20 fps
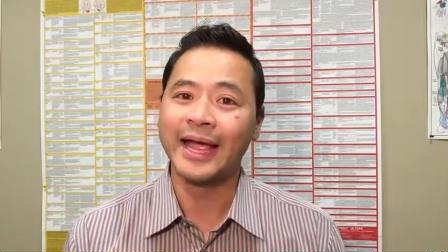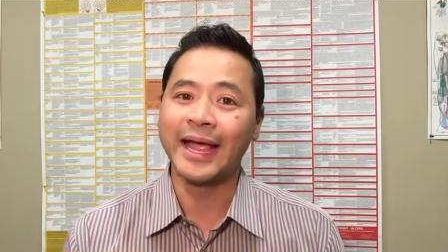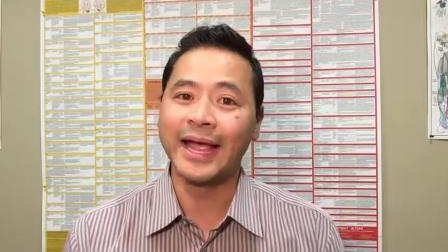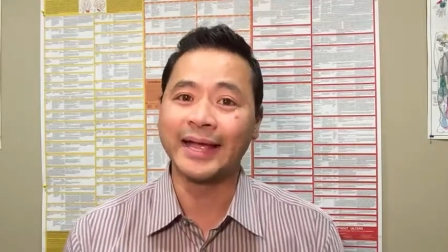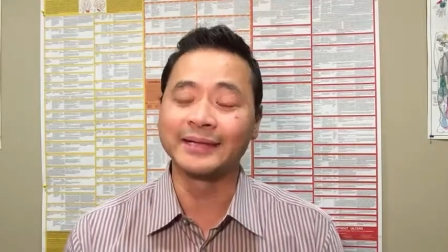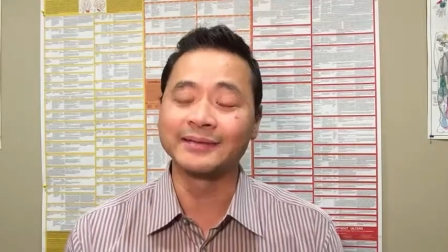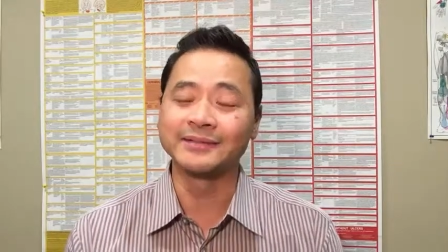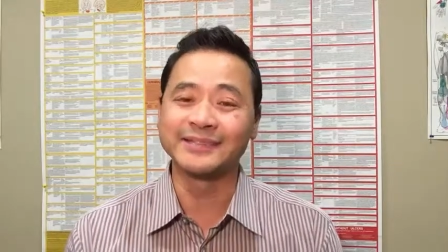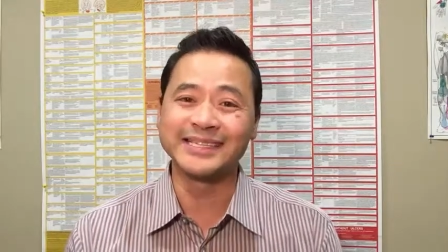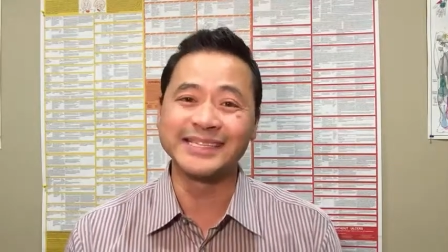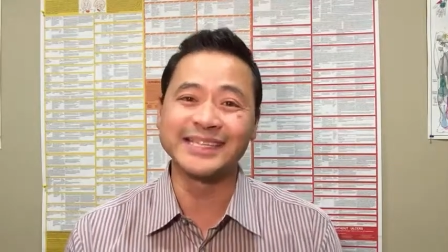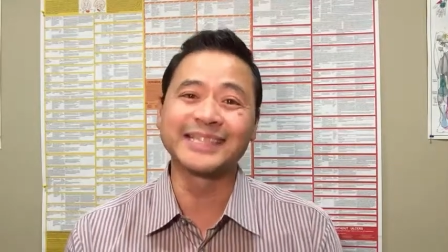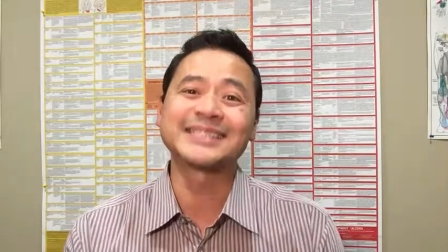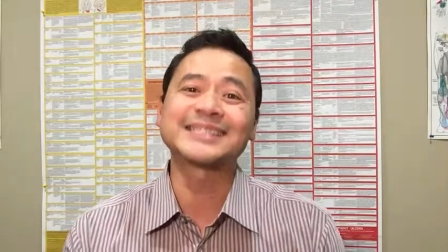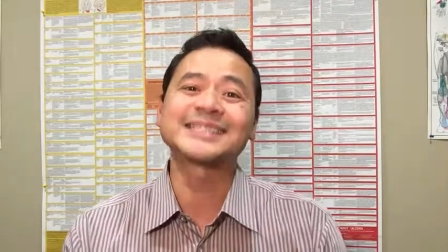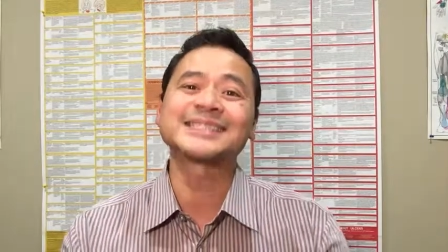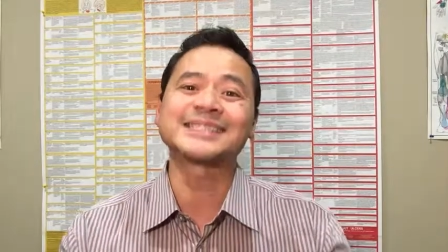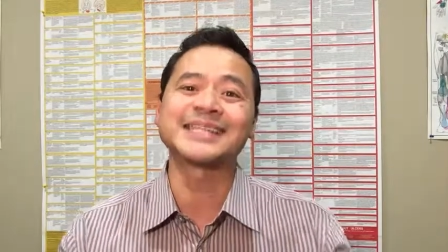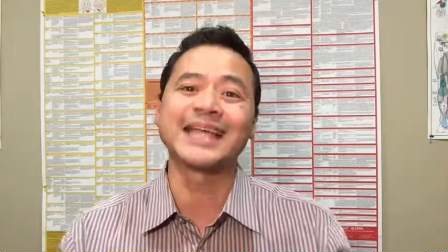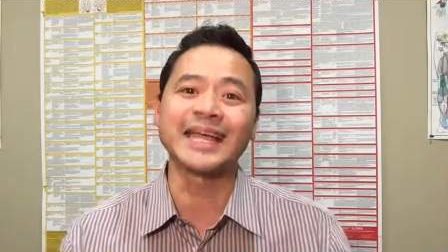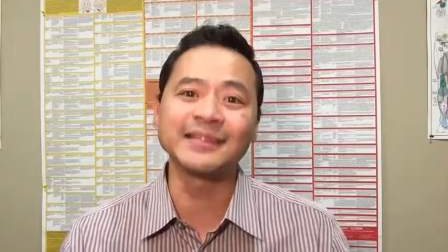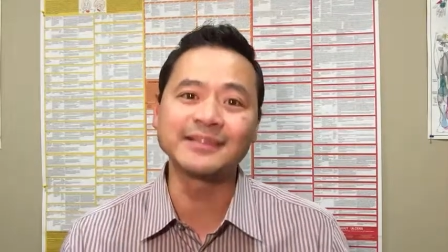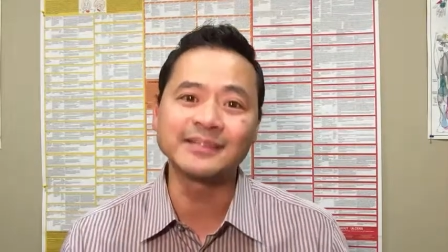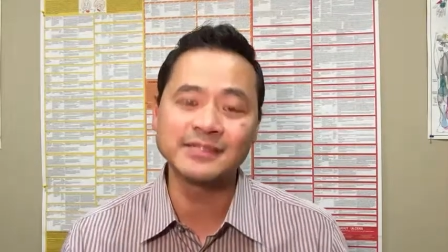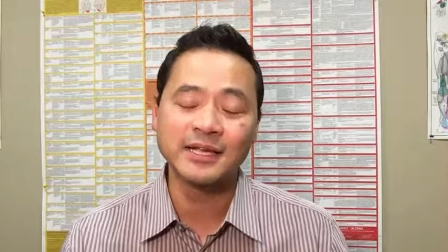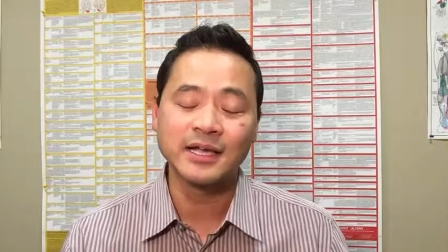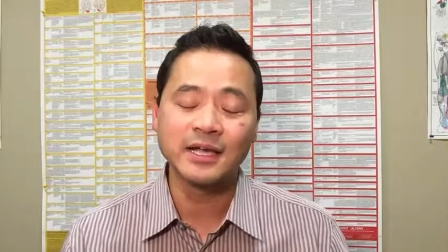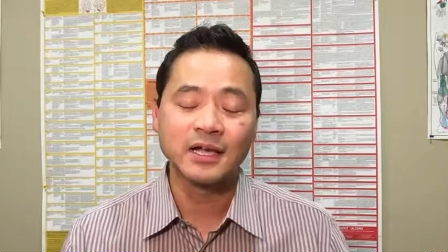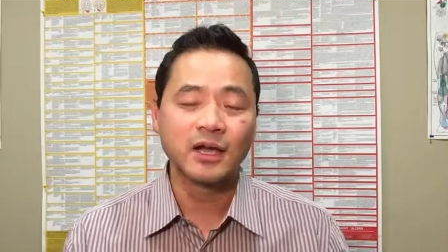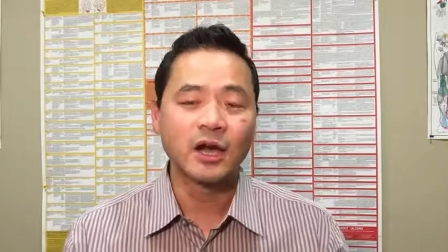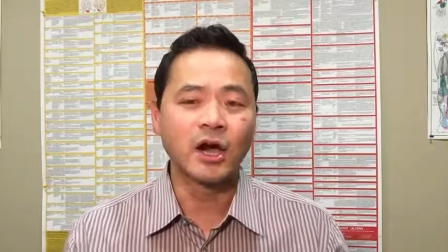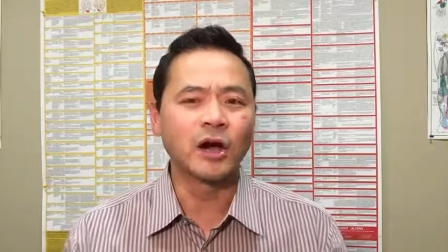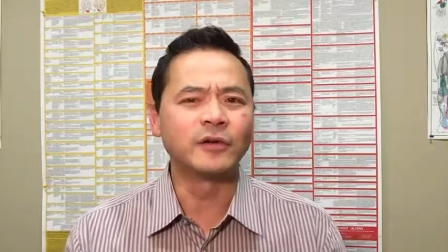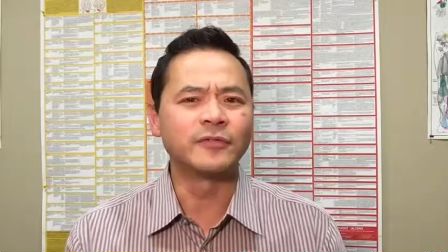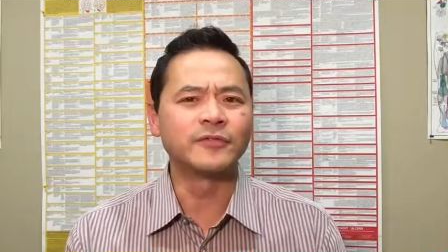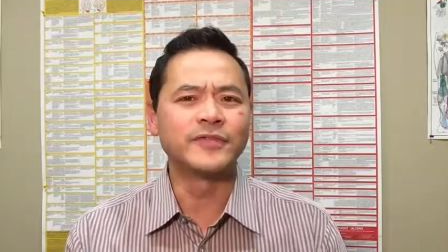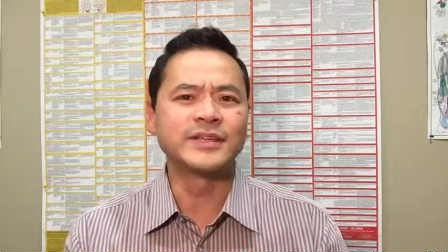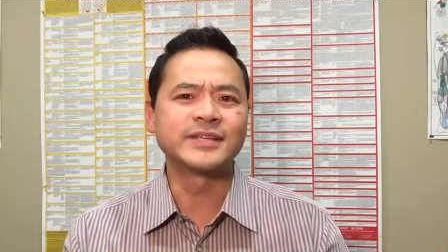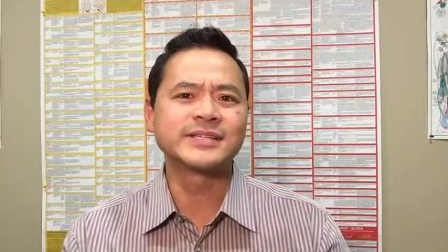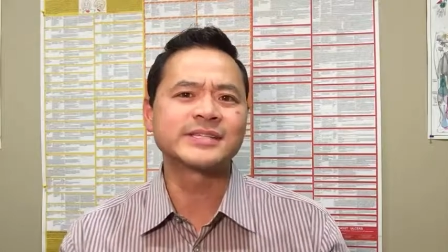And the extent
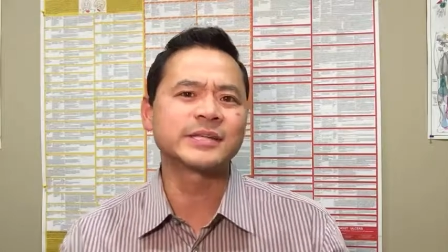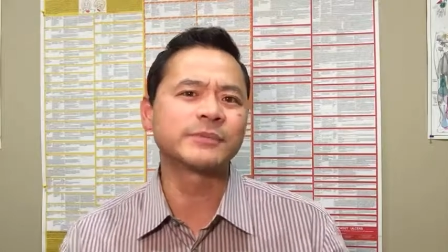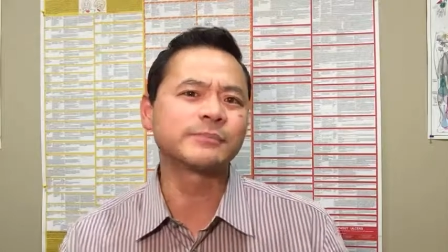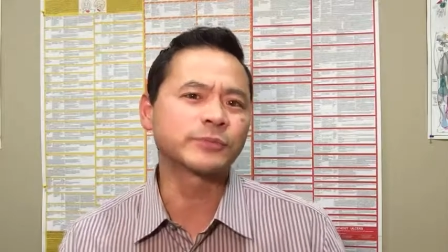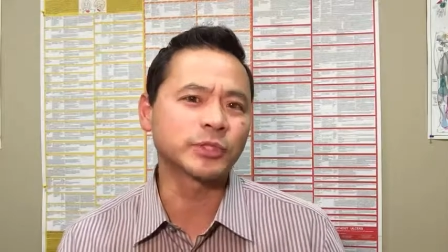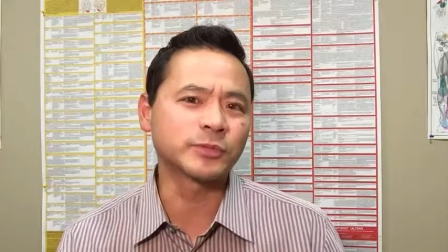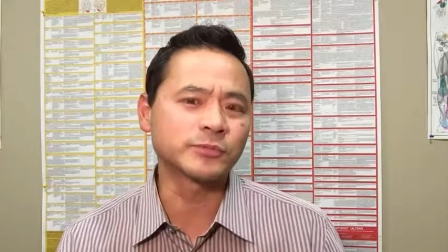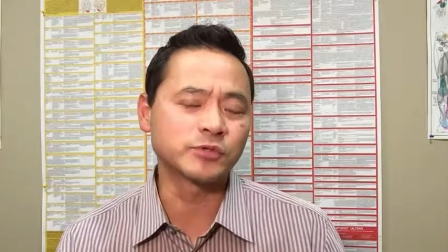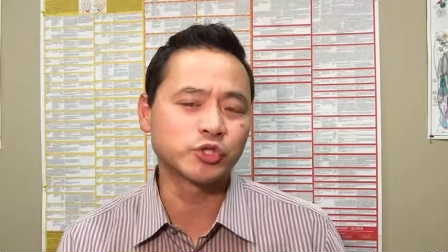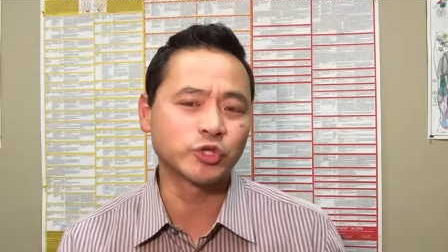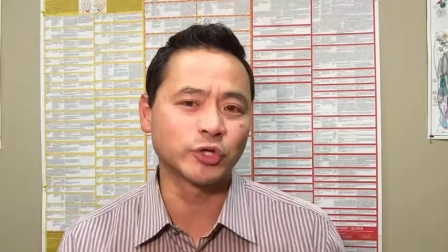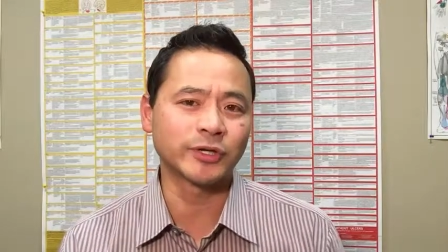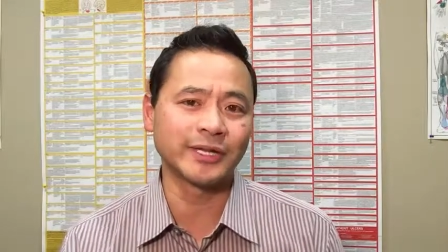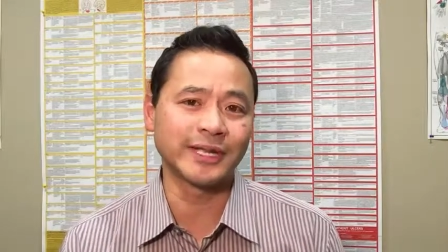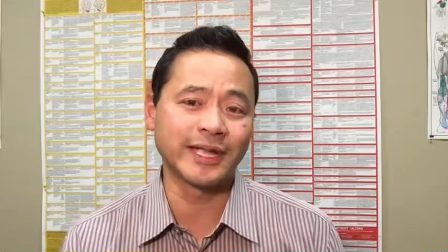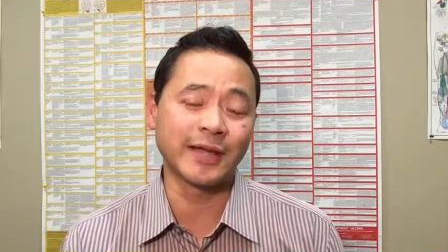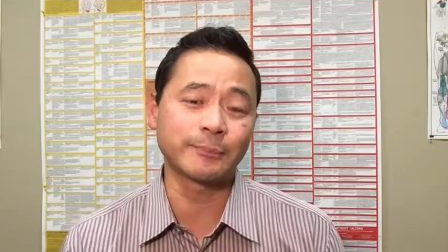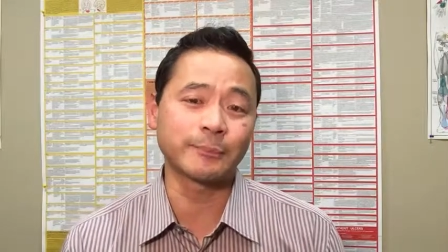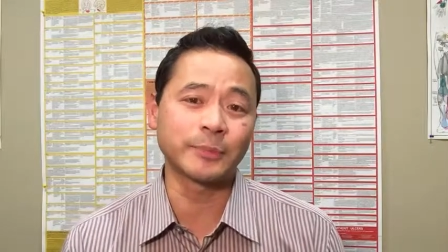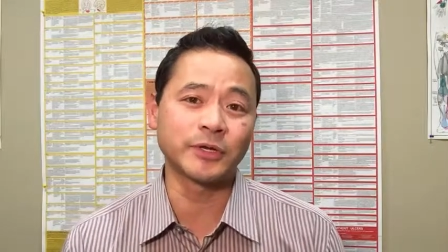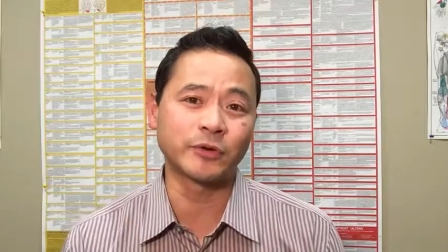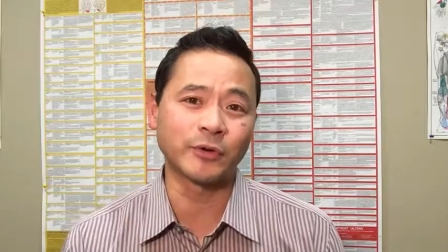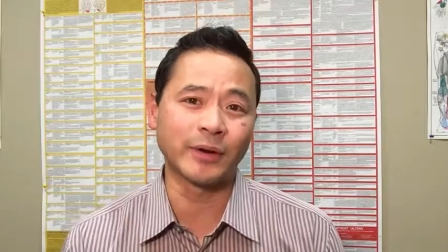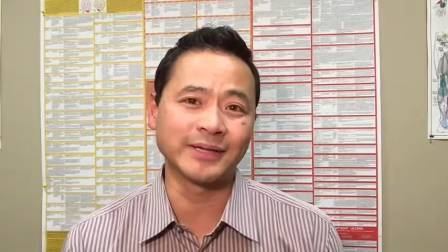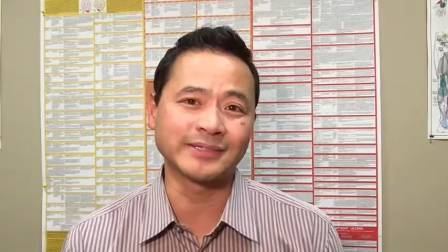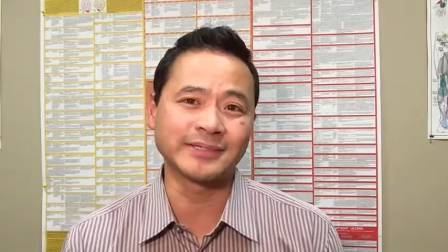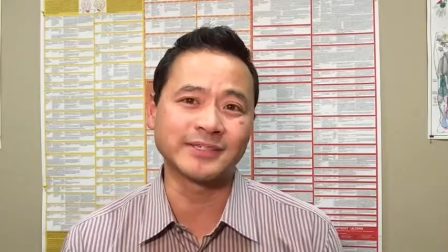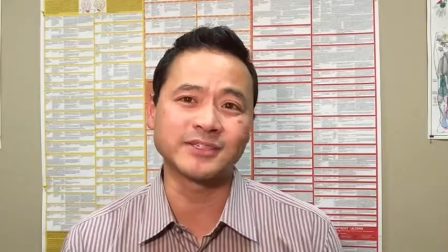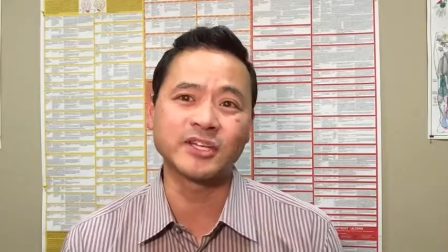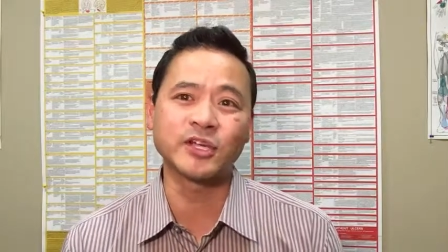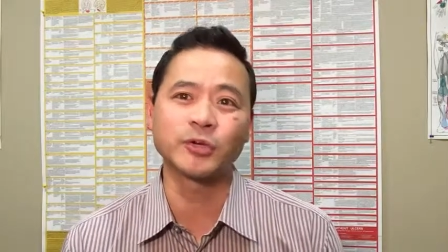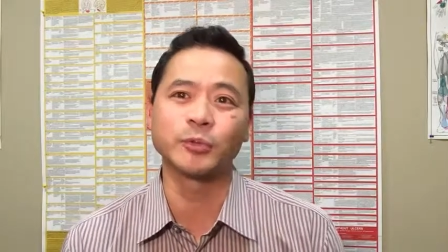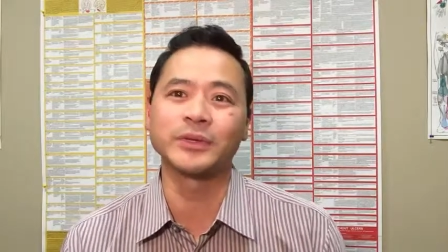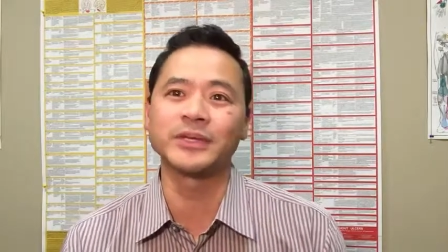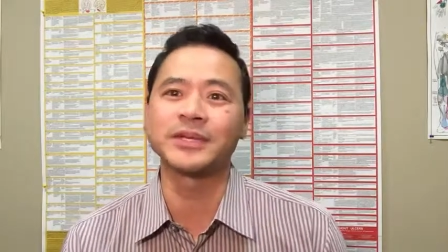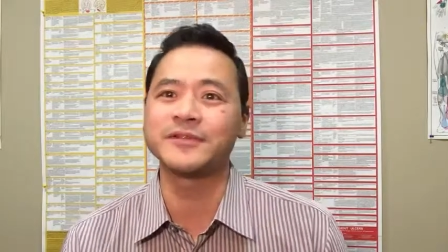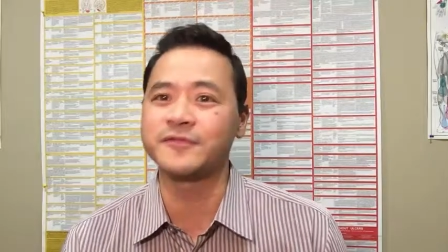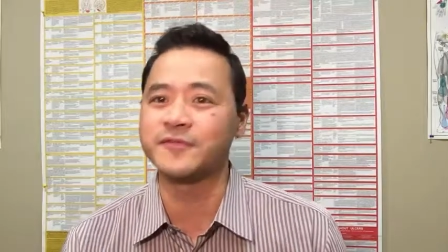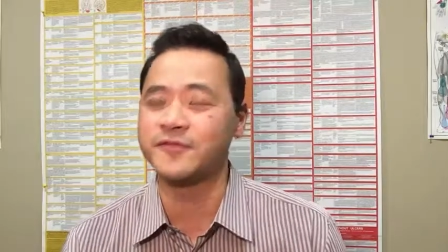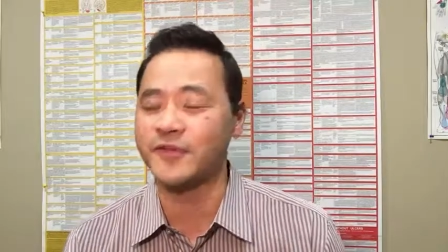of the symptoms during the Epi-crisis can
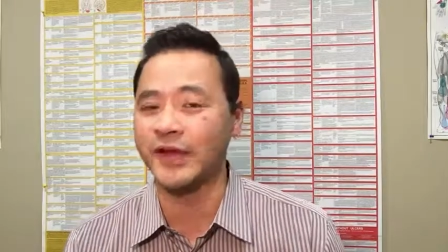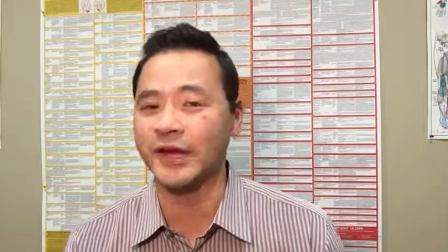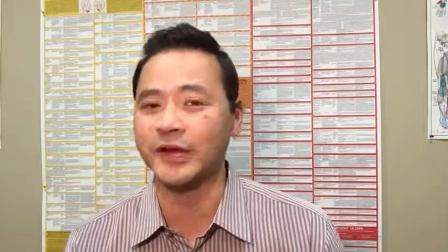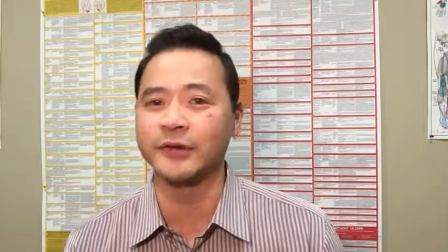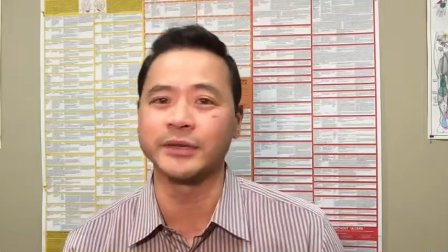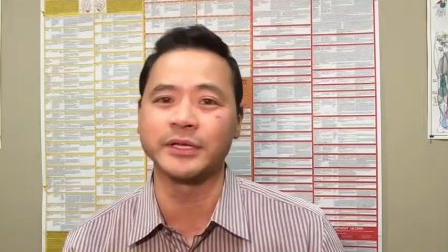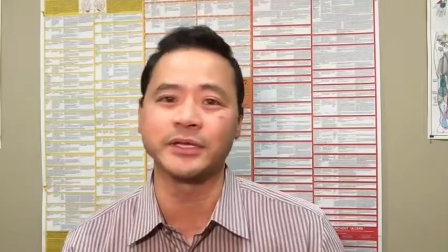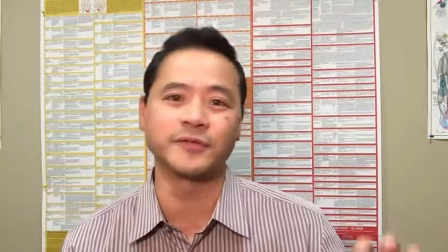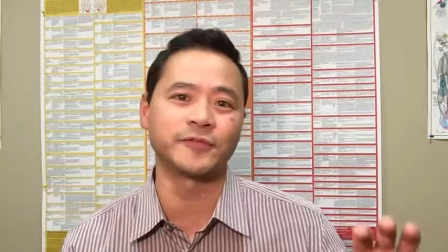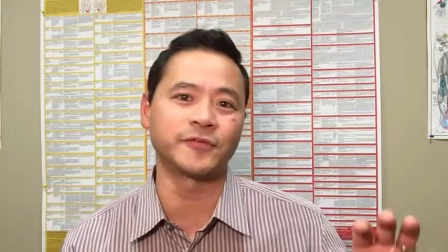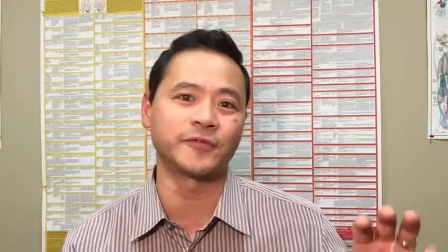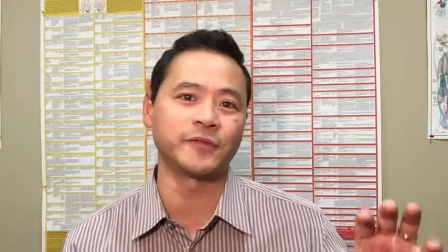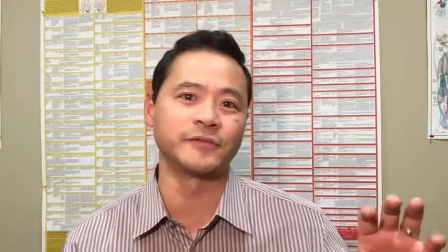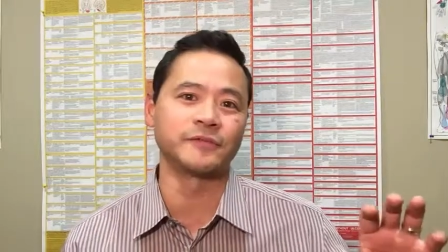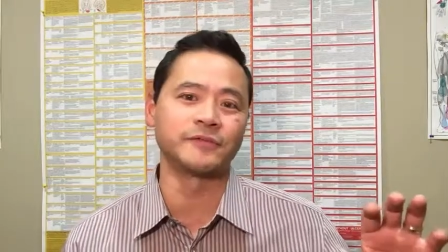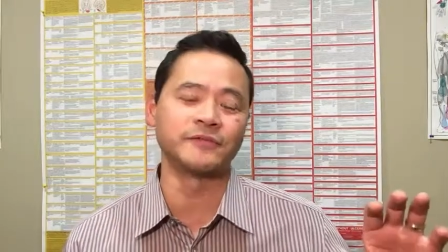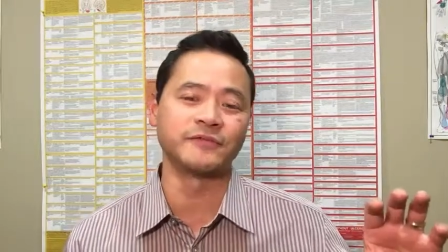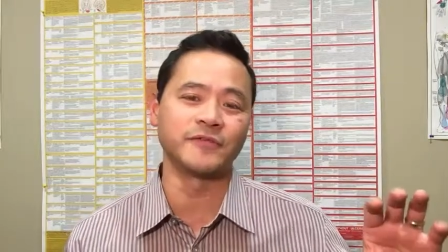really vary from